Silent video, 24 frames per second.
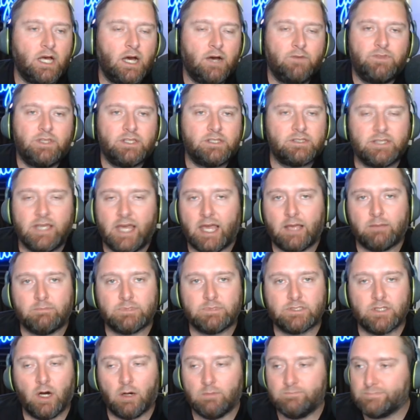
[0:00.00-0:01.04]
of this game.
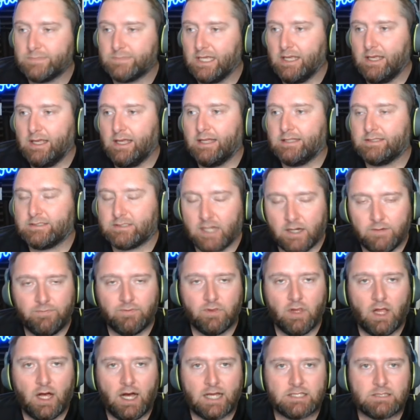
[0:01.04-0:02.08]
So tough
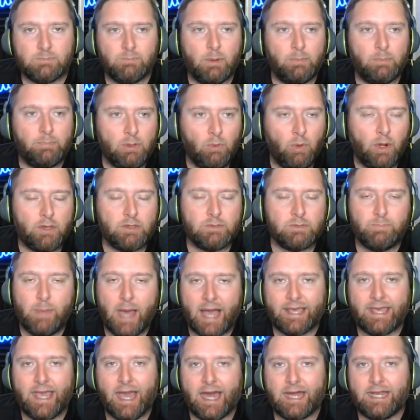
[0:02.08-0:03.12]
loss, but BYU's
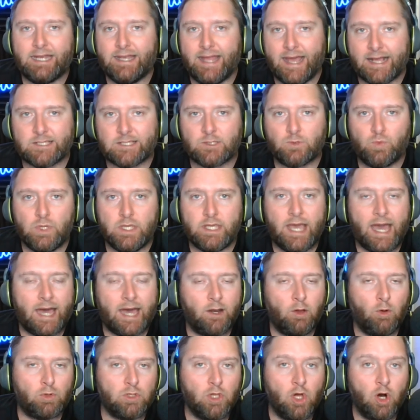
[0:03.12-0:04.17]
back at it next week at
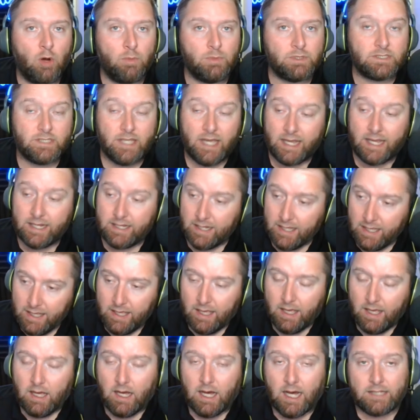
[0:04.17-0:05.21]
Oklahoma State
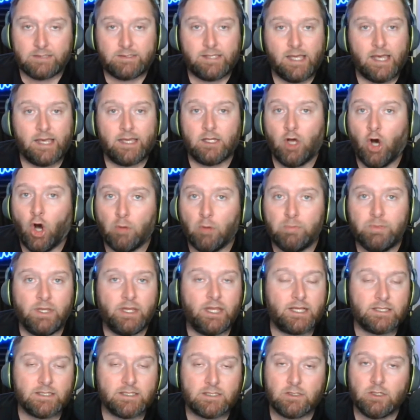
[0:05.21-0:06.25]
uh, taking hope that
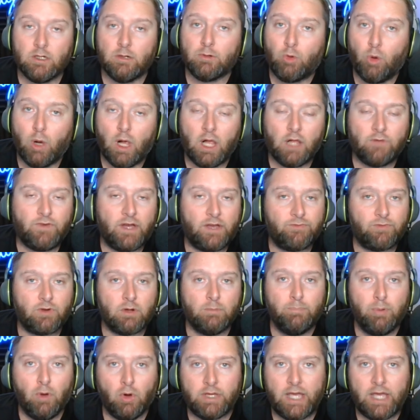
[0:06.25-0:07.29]
they can still qualify for a
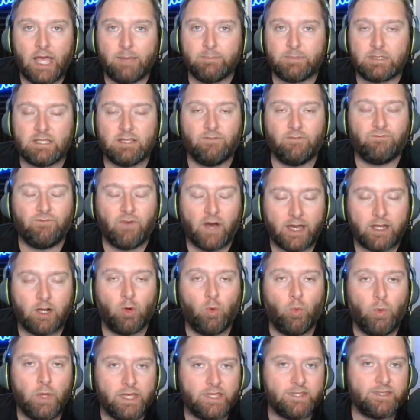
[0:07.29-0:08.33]
bowl game to the
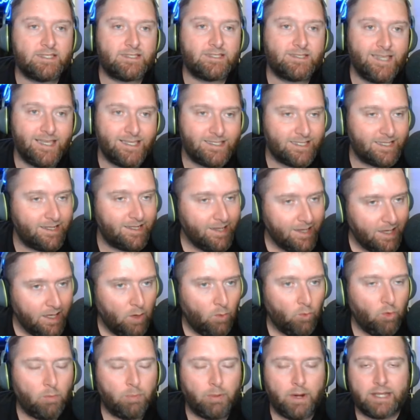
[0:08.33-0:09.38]
final week of the season.
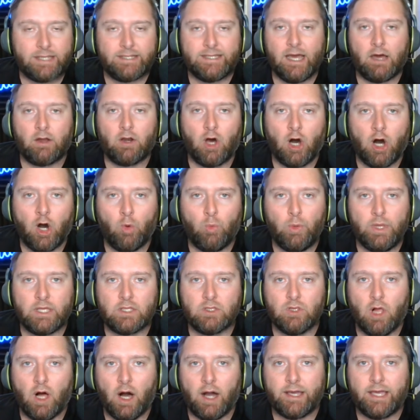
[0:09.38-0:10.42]
We'll break it down all
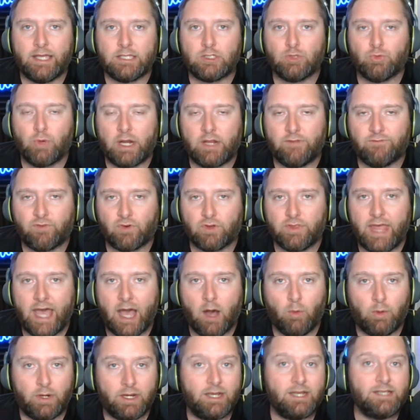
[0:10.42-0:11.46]
week long, get you ready for
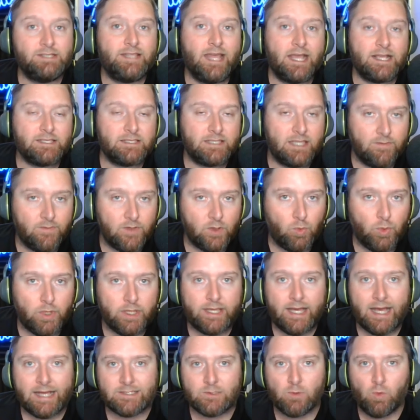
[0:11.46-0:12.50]
that when it is Thanksgiving
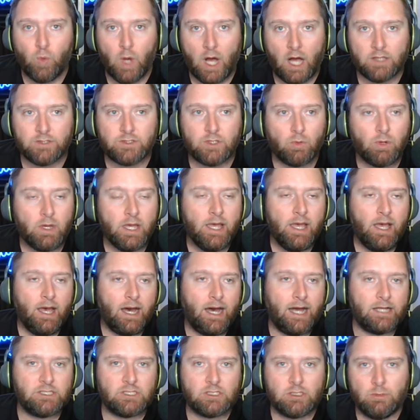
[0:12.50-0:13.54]
week as well. So
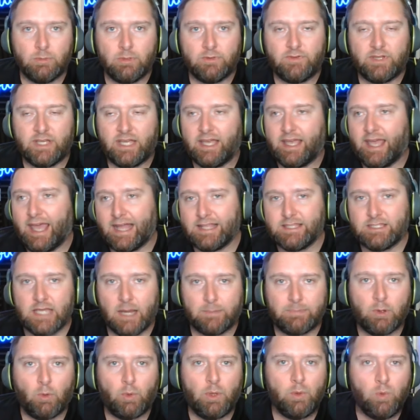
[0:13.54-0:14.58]
uh, just a little bit of a heads
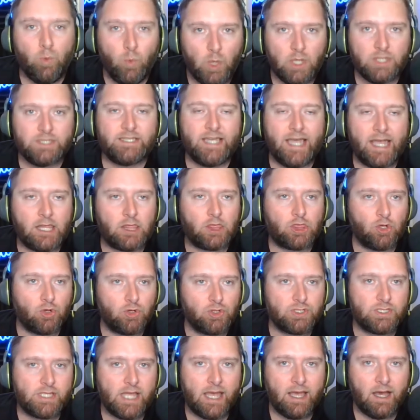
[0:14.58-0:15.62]
up that we will take
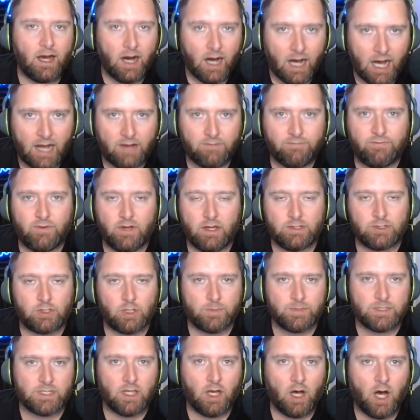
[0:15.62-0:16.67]
Thursday off in
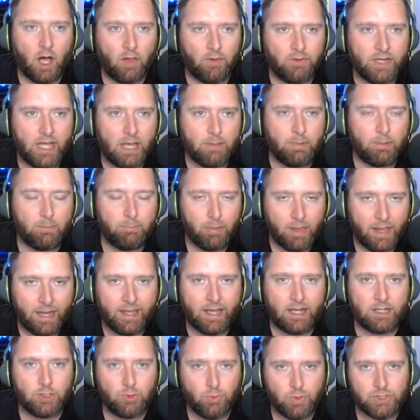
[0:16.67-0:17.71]
terms of the holiday, but
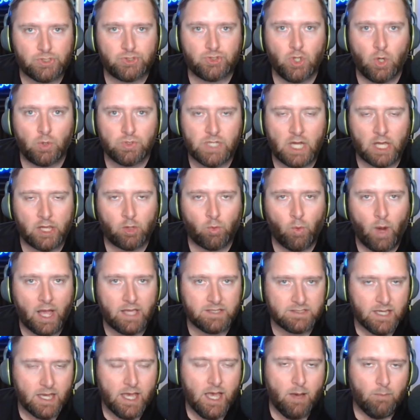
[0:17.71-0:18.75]
planning on doing shows
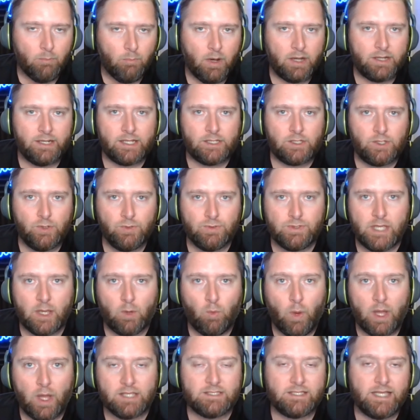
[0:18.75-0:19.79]
otherwise Monday, Tuesday,
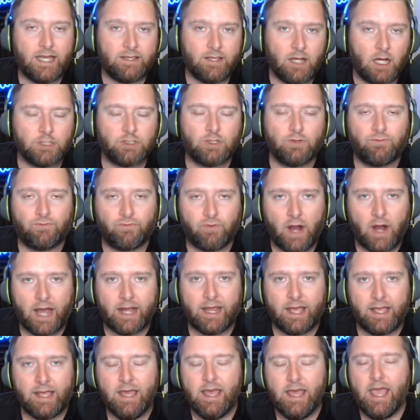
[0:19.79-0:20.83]
Wednesday, and also
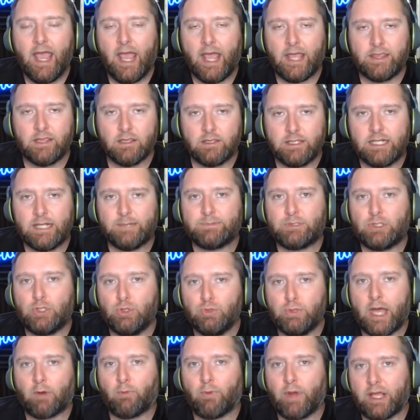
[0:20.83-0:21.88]
Friday in the lead up to
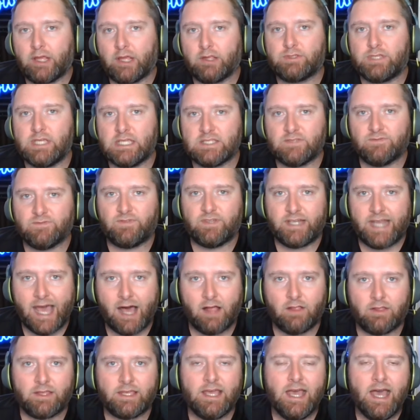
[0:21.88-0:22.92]
that regular season
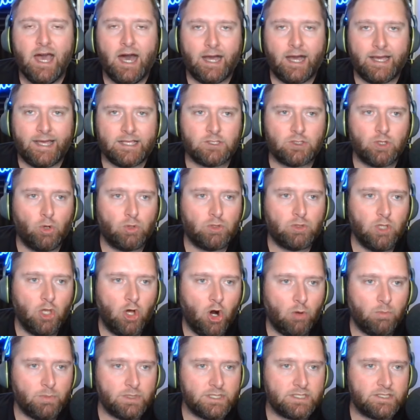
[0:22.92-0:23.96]
finale against
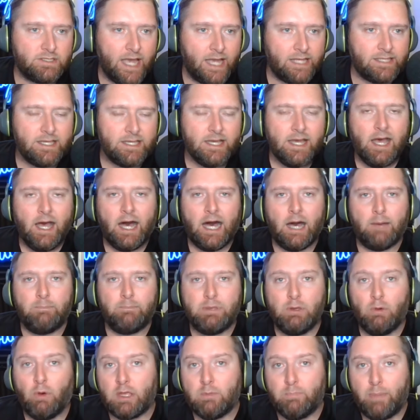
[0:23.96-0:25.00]
Oklahoma State. Uh,
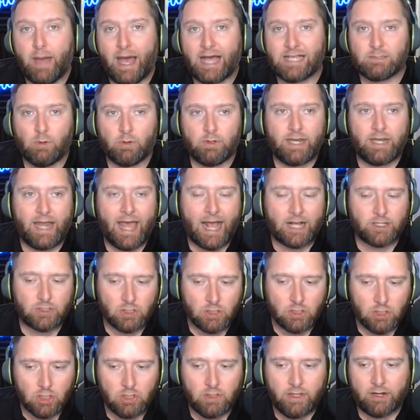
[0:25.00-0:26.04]
BYU basketball in action
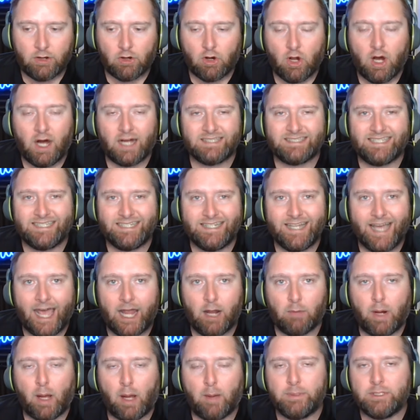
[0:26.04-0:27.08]
a little later on tonight.
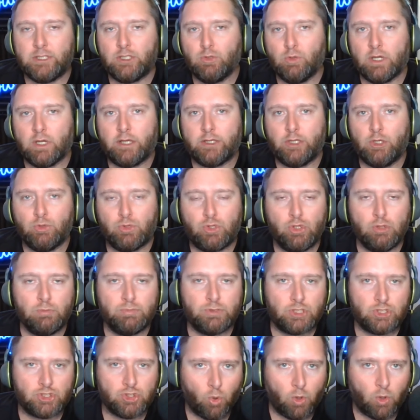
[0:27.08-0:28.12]
I'll probably do a YouTube
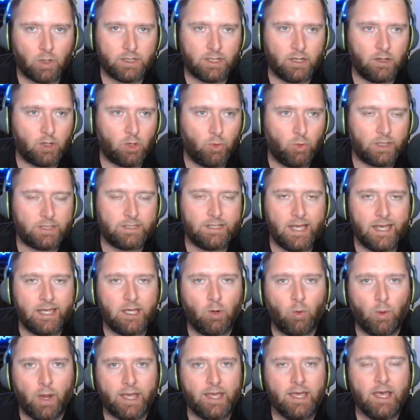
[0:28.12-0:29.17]
short, a quick
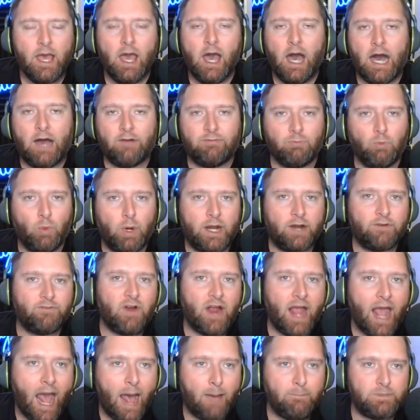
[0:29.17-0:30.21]
takeaway uh, from whatever
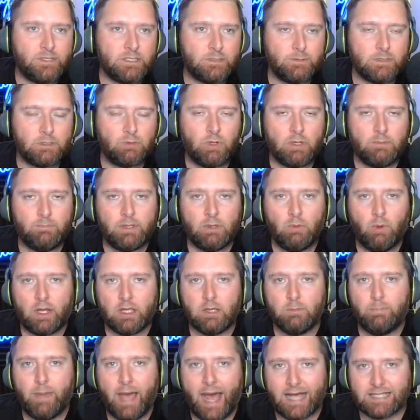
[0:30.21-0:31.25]
happens between
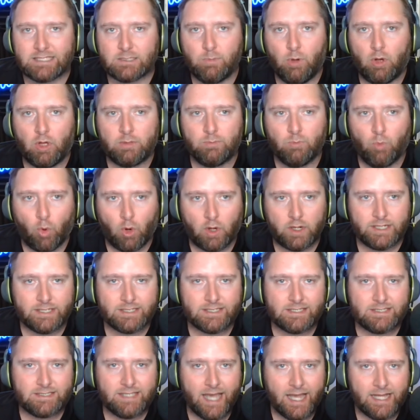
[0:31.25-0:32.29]
BYU basketball and Morgan
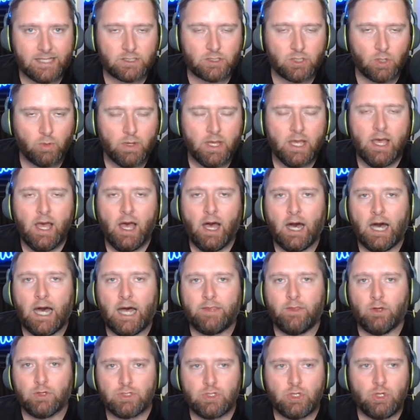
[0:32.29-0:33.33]
State. So uh,
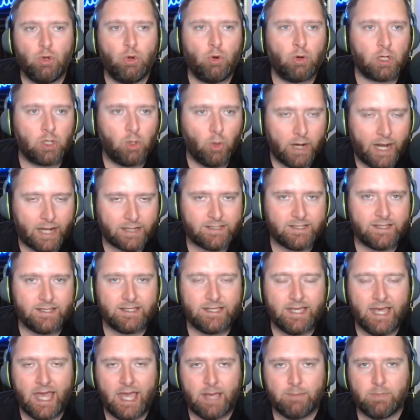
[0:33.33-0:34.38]
those of you who are going out to the
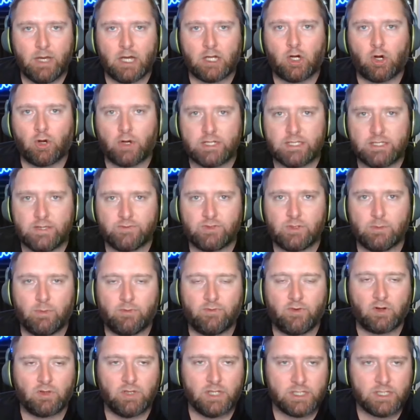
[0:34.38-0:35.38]
game, uh, courtesy of some of our